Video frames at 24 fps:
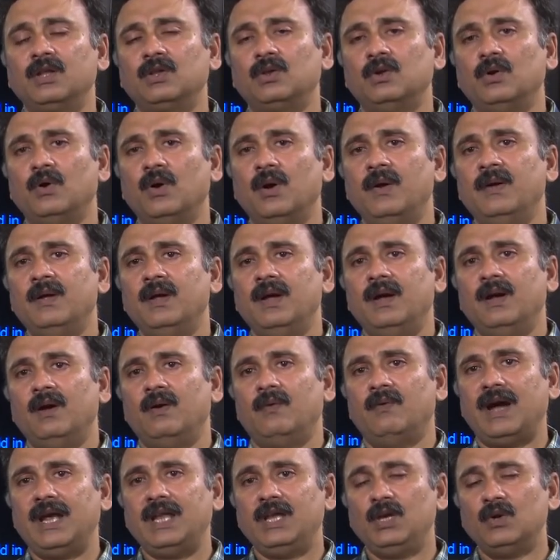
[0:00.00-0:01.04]
So
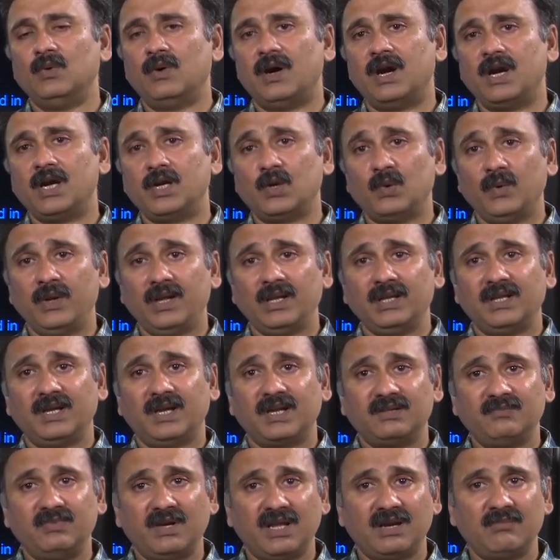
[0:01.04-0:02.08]
while you are doing the
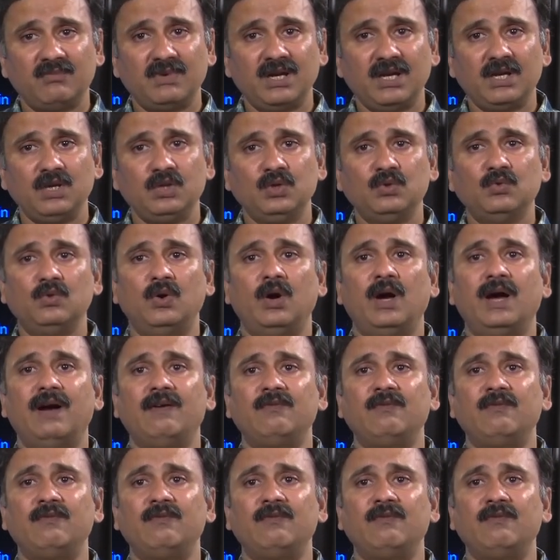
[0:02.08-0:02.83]
experiment, you